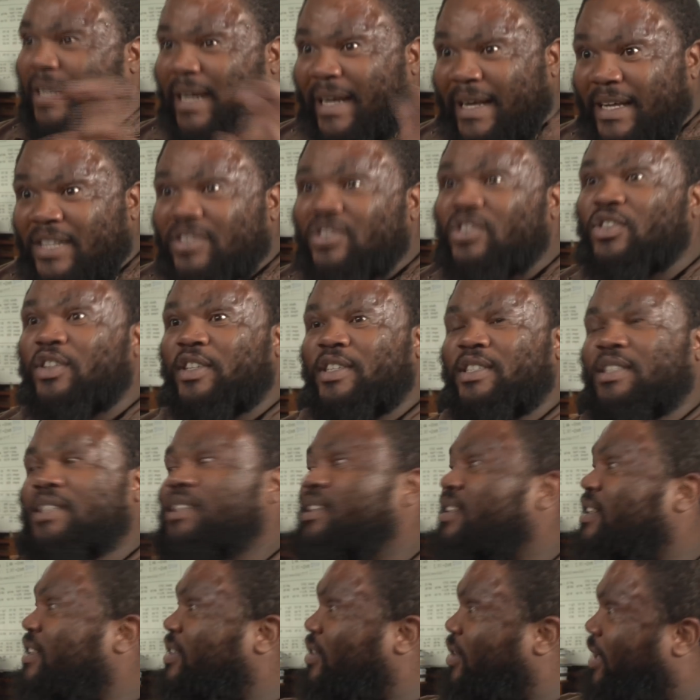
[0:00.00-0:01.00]
a country,
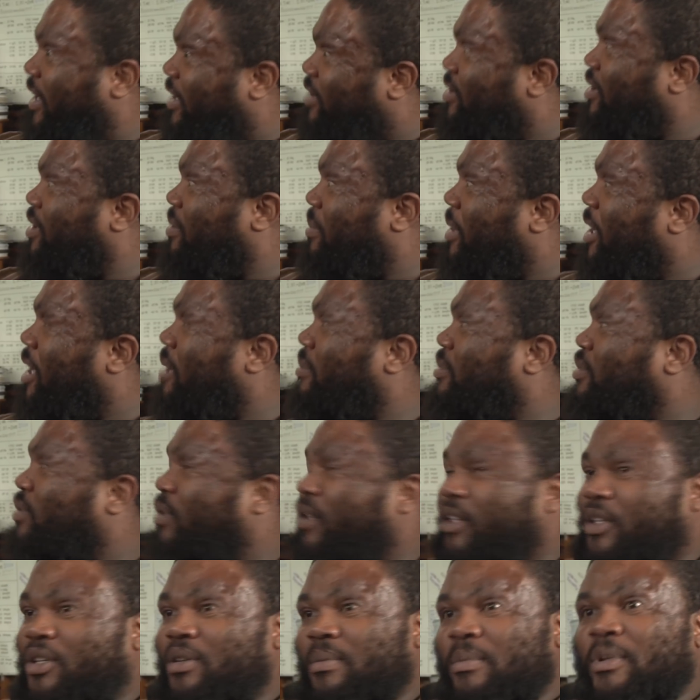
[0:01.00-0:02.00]
to actually be able
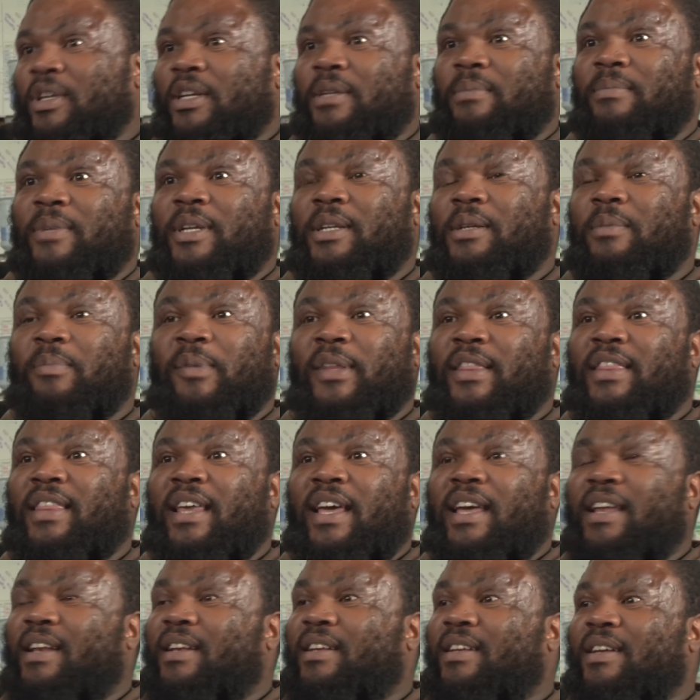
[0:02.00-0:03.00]
to accumulate money. But
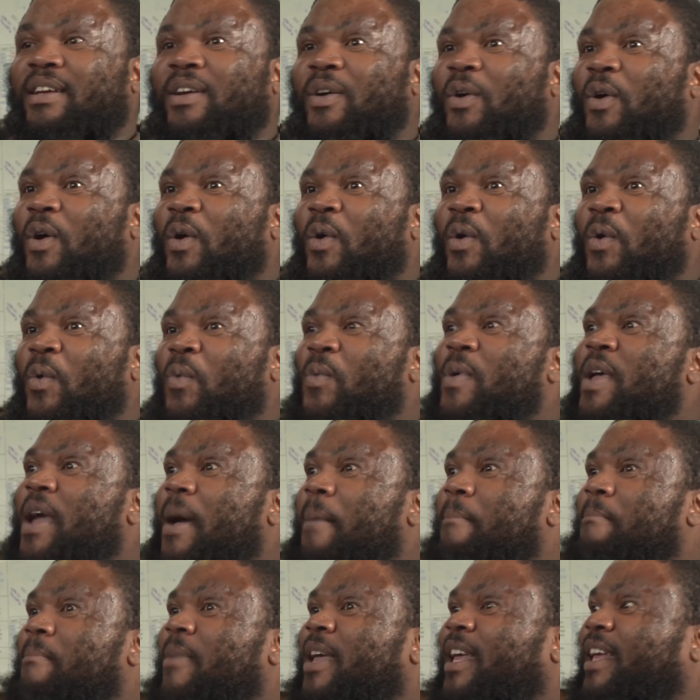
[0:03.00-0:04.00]
then we
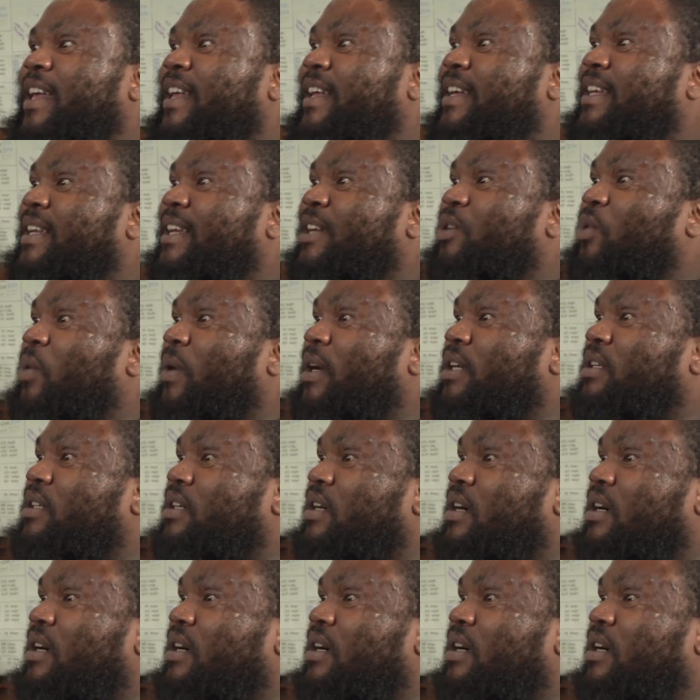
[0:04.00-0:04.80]
are making it at what